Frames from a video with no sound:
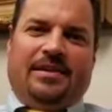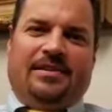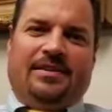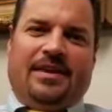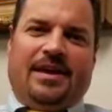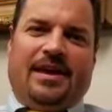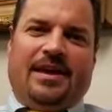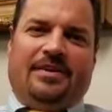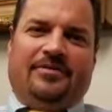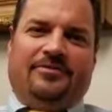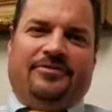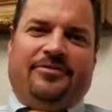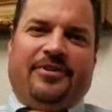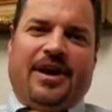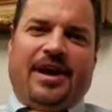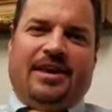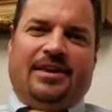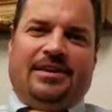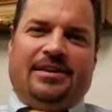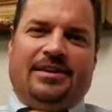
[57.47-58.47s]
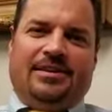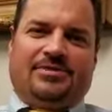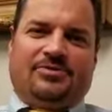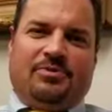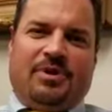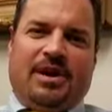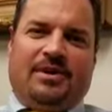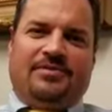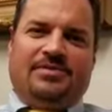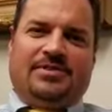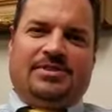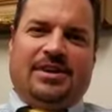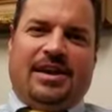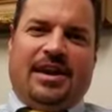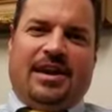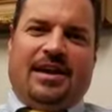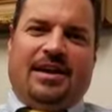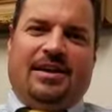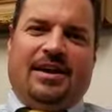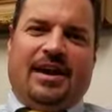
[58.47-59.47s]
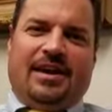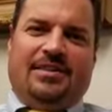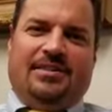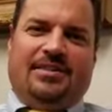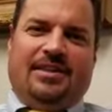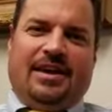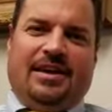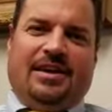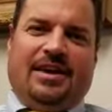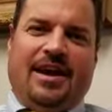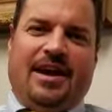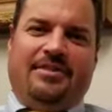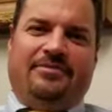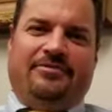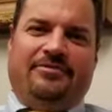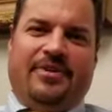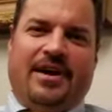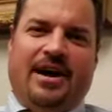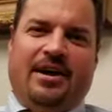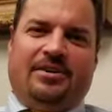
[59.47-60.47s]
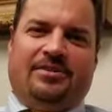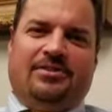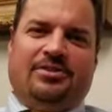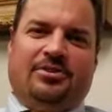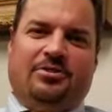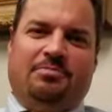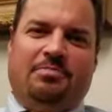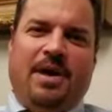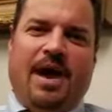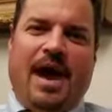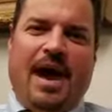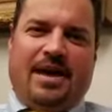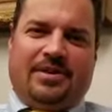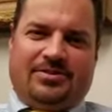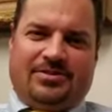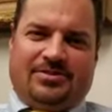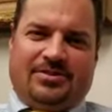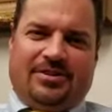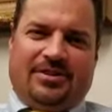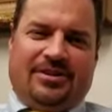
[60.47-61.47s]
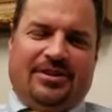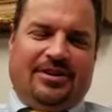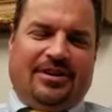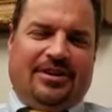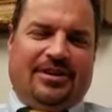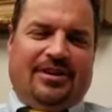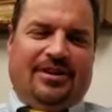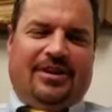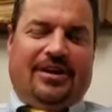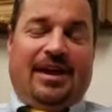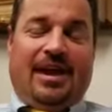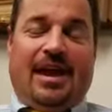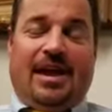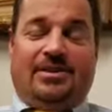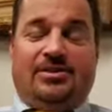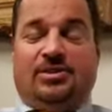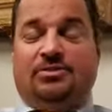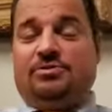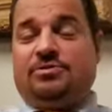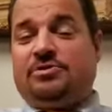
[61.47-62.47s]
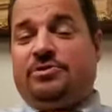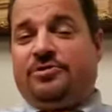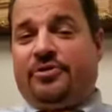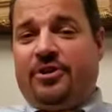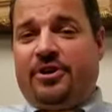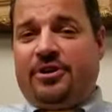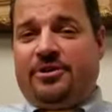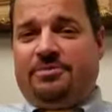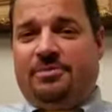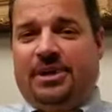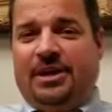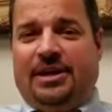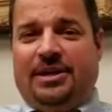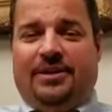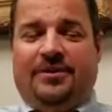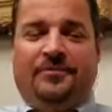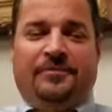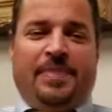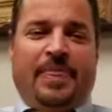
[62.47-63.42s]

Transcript: then finally his wife said, I think I've found your pastor. And she was referring to me.